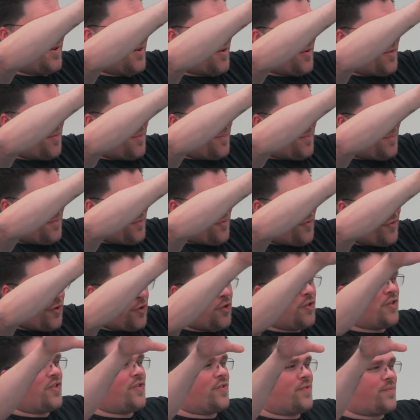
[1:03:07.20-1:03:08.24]
you know,
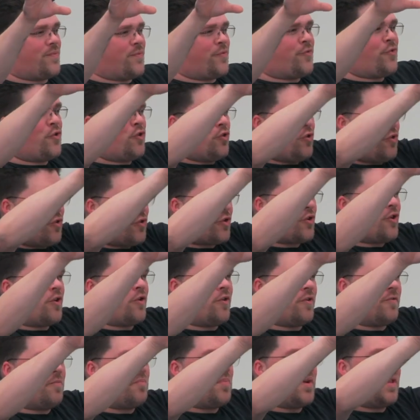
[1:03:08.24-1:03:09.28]
full full
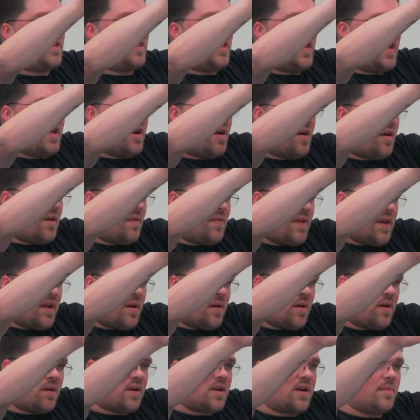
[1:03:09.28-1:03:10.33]
curve, but they are
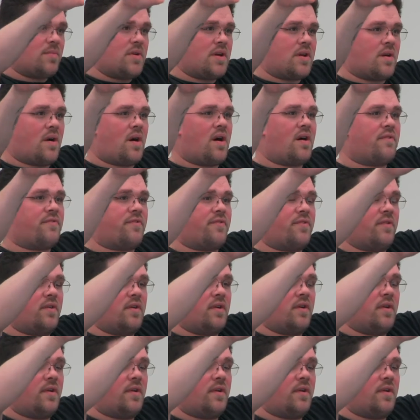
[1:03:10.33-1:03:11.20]
they are coming off